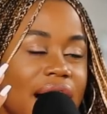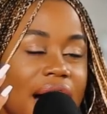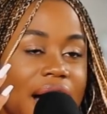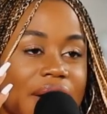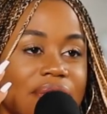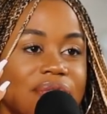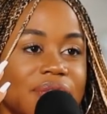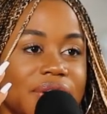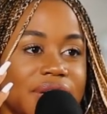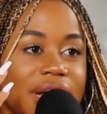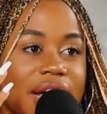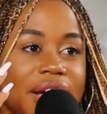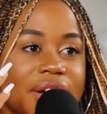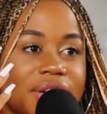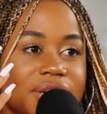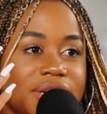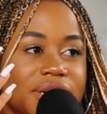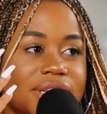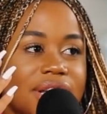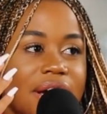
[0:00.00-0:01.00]
I feel
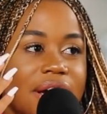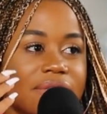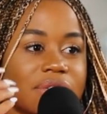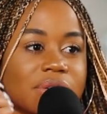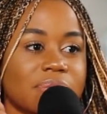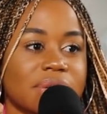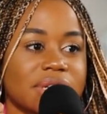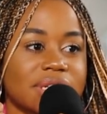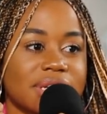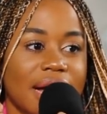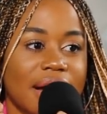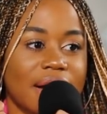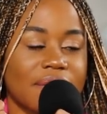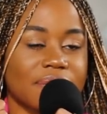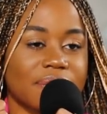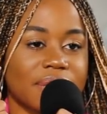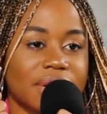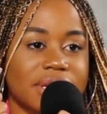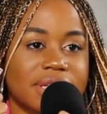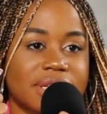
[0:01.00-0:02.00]
like you just have to be
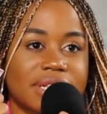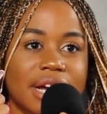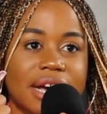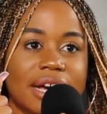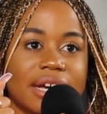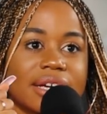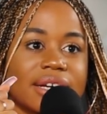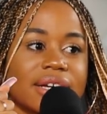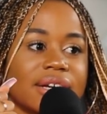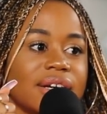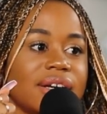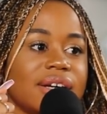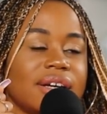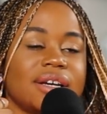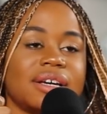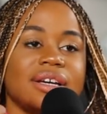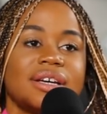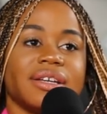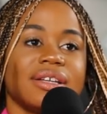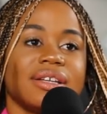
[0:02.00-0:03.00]
tough because, like,
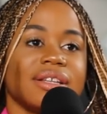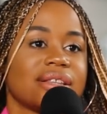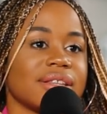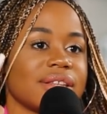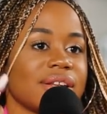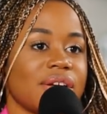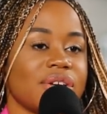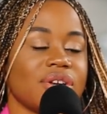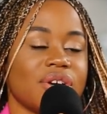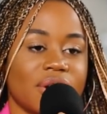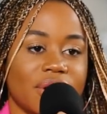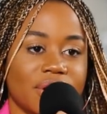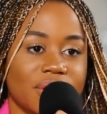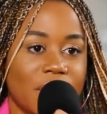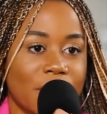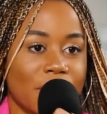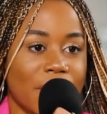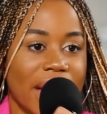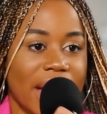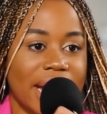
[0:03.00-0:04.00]

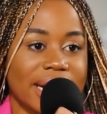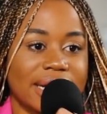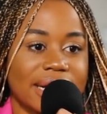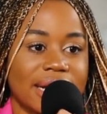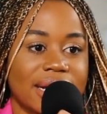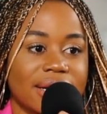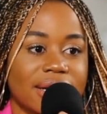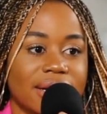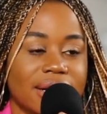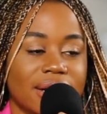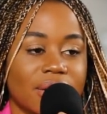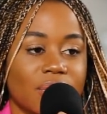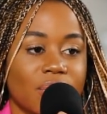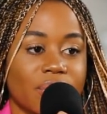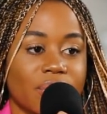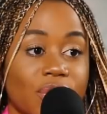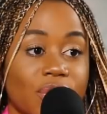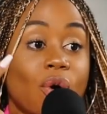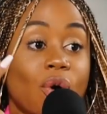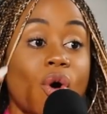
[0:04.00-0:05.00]
you're battling
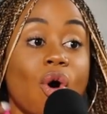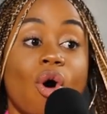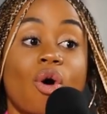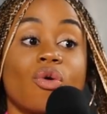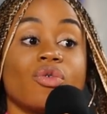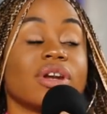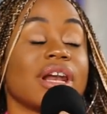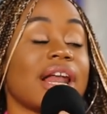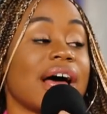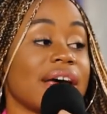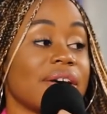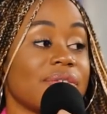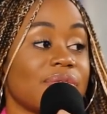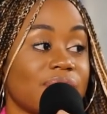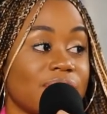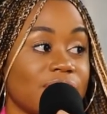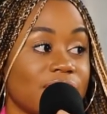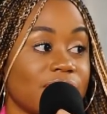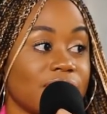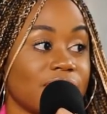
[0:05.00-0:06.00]
your own
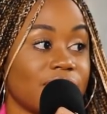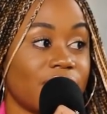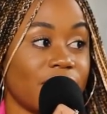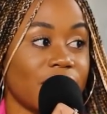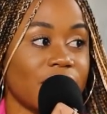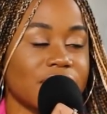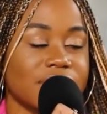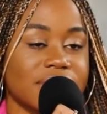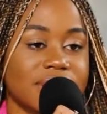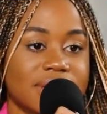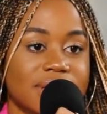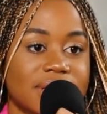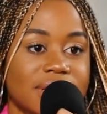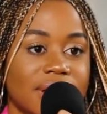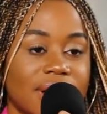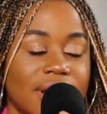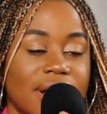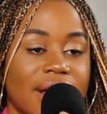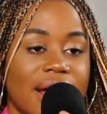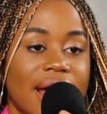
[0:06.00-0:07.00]
life first.
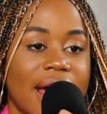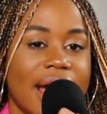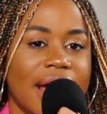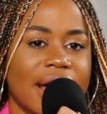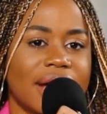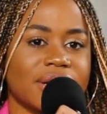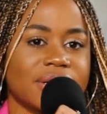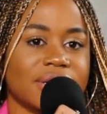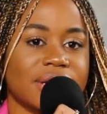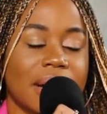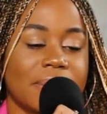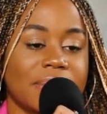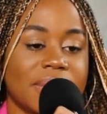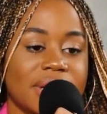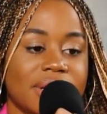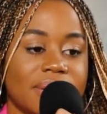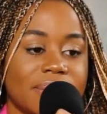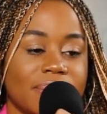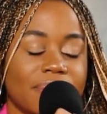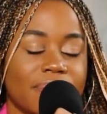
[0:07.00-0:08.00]
And, I
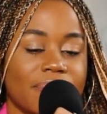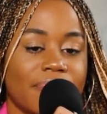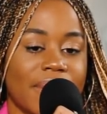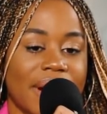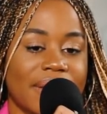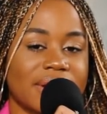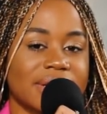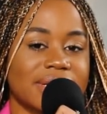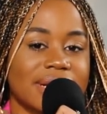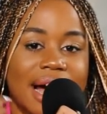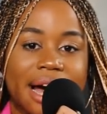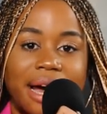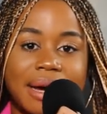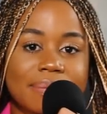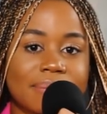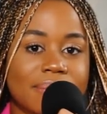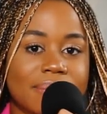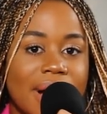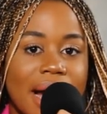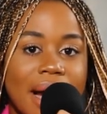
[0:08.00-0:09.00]
mean, by the
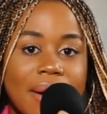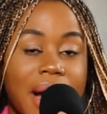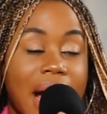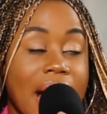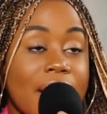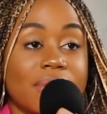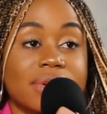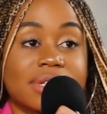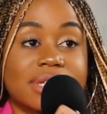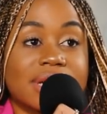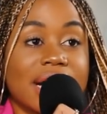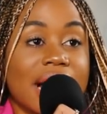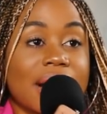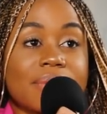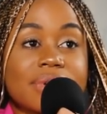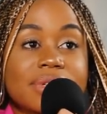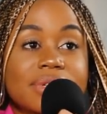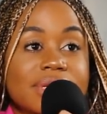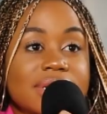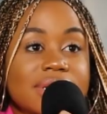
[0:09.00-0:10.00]
time I wasn't
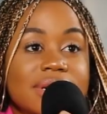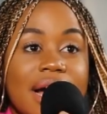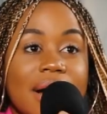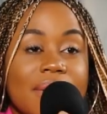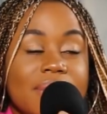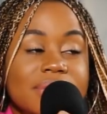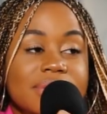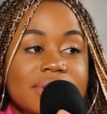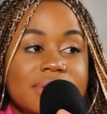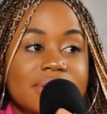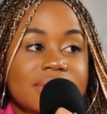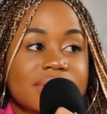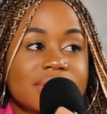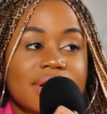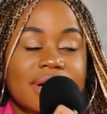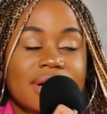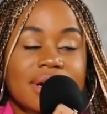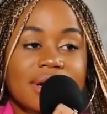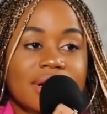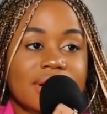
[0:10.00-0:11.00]

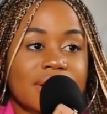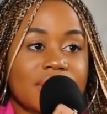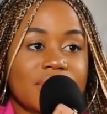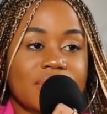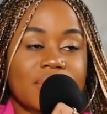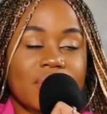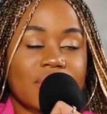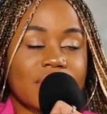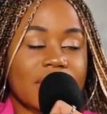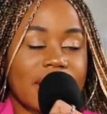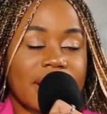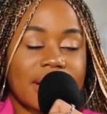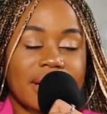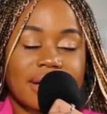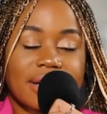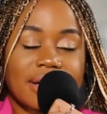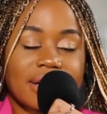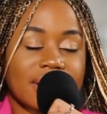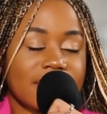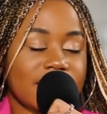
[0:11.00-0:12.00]
like,
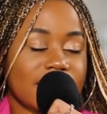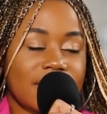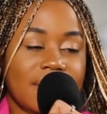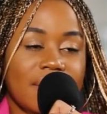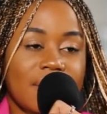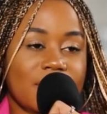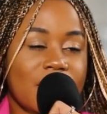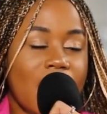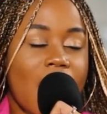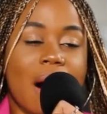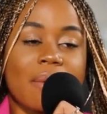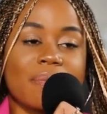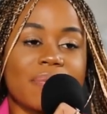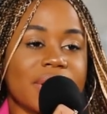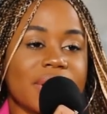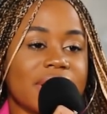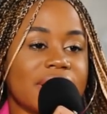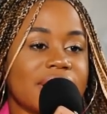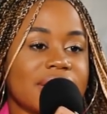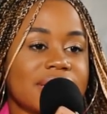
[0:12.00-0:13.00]

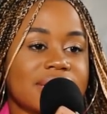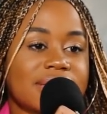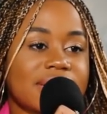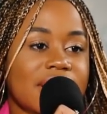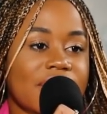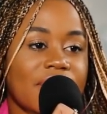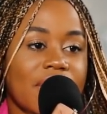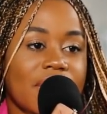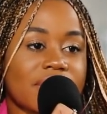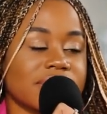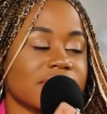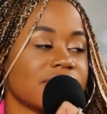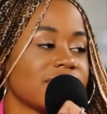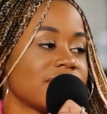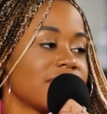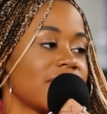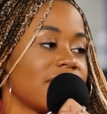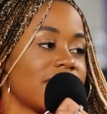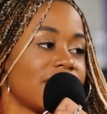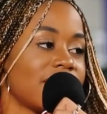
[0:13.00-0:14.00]
popping and stuff. I
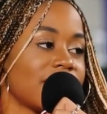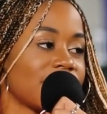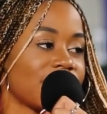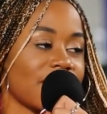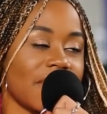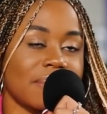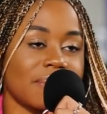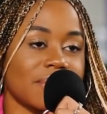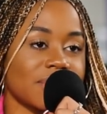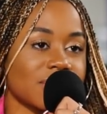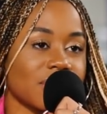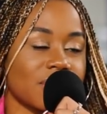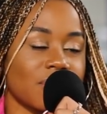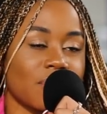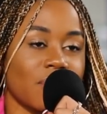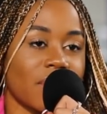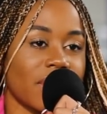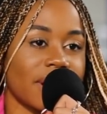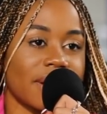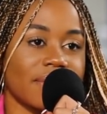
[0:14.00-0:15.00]
wasn't famous
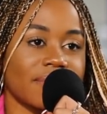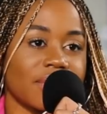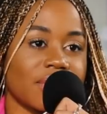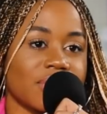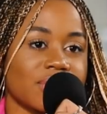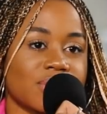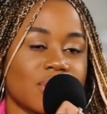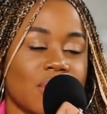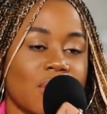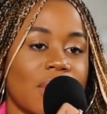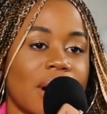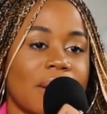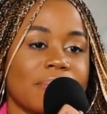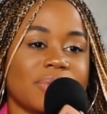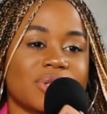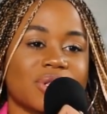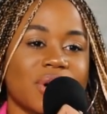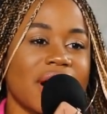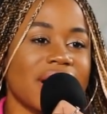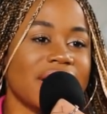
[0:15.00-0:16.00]
and whatever. So
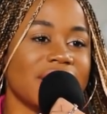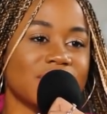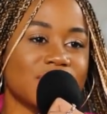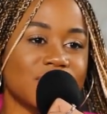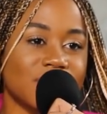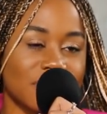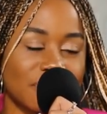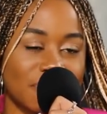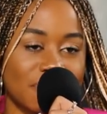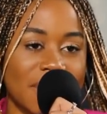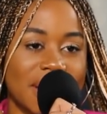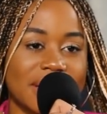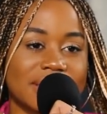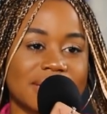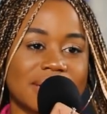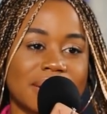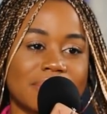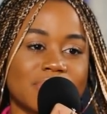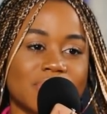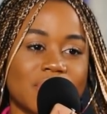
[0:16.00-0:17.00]
I'm trying to make
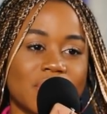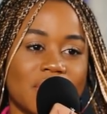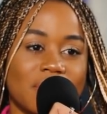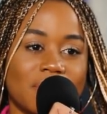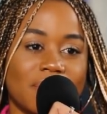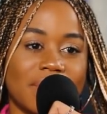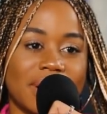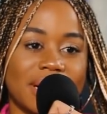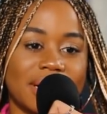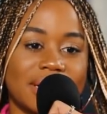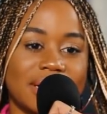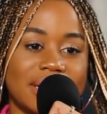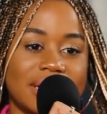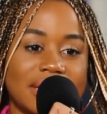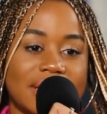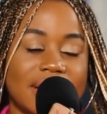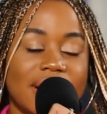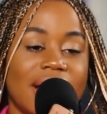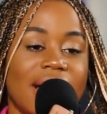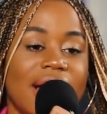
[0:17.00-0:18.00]
some sort of
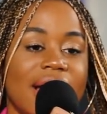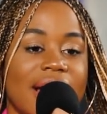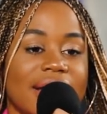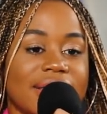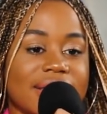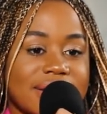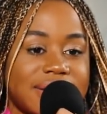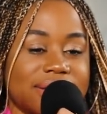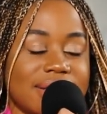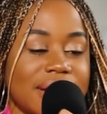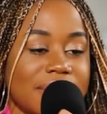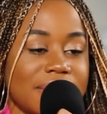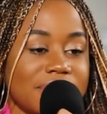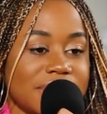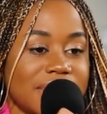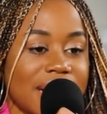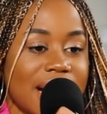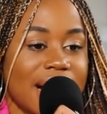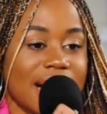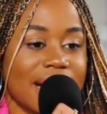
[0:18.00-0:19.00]
money at the
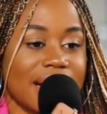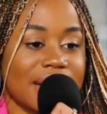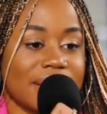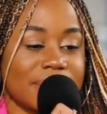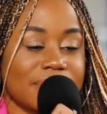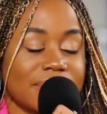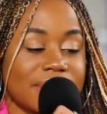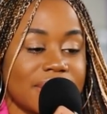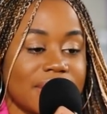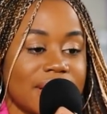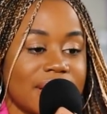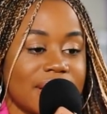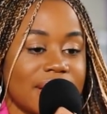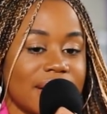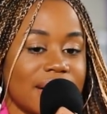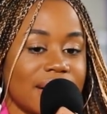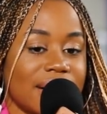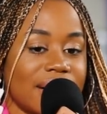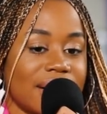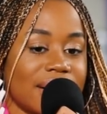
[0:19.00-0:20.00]
same time.
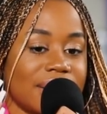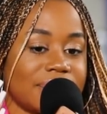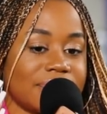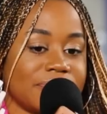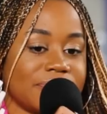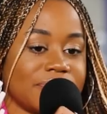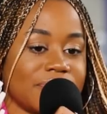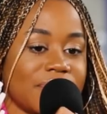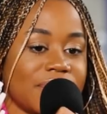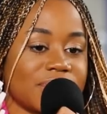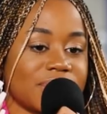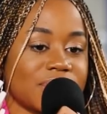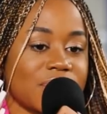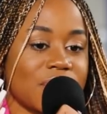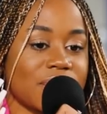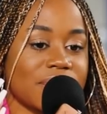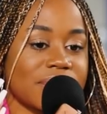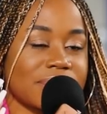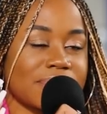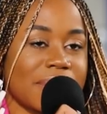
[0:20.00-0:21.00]

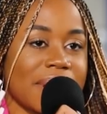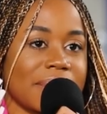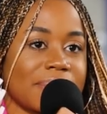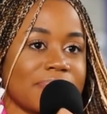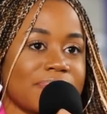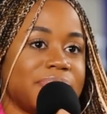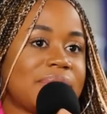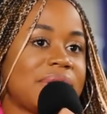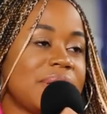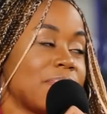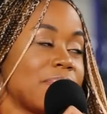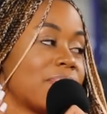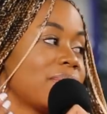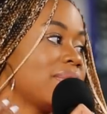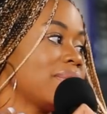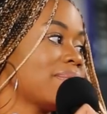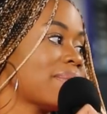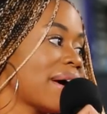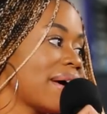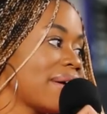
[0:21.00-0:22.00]
My
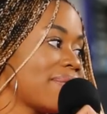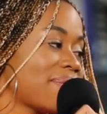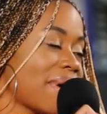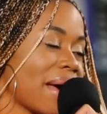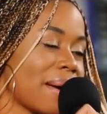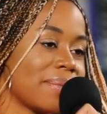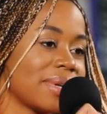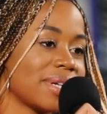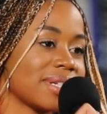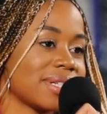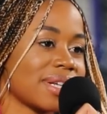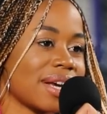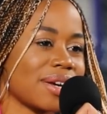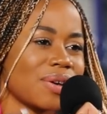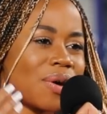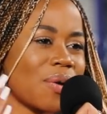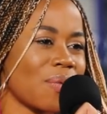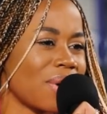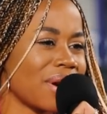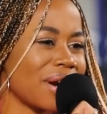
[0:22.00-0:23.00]
people, my family is
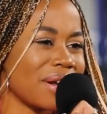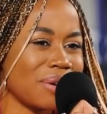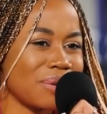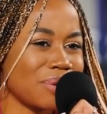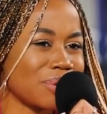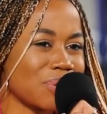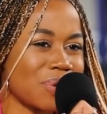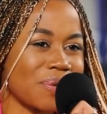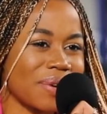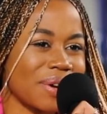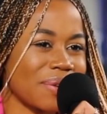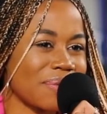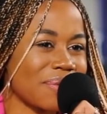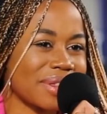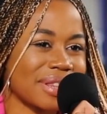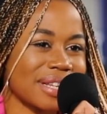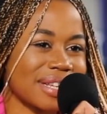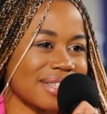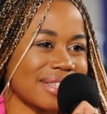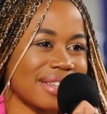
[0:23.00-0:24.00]
like, yo, what are you doing
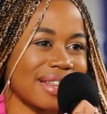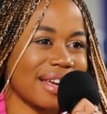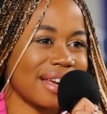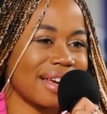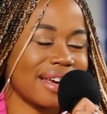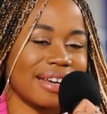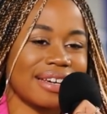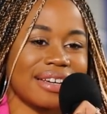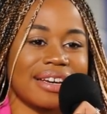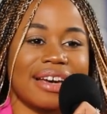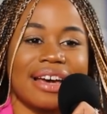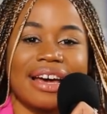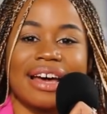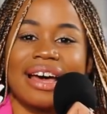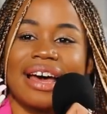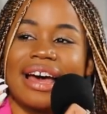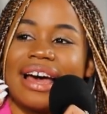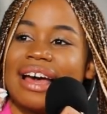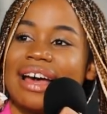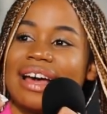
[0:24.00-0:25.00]
with this thing?
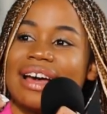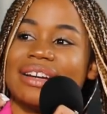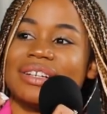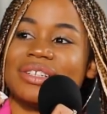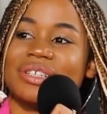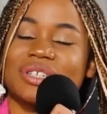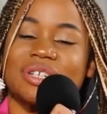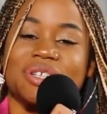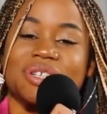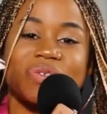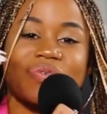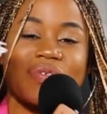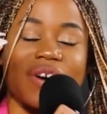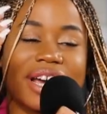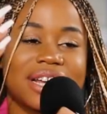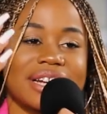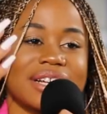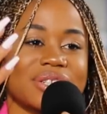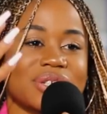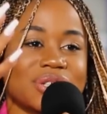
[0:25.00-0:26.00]
And you're just
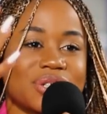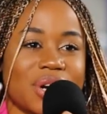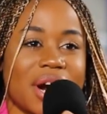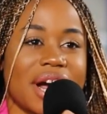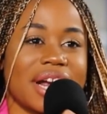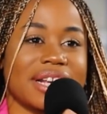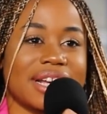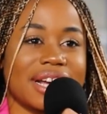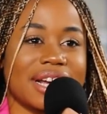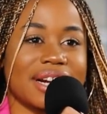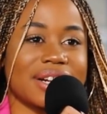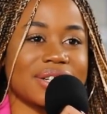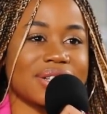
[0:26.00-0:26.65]
fighting to try and get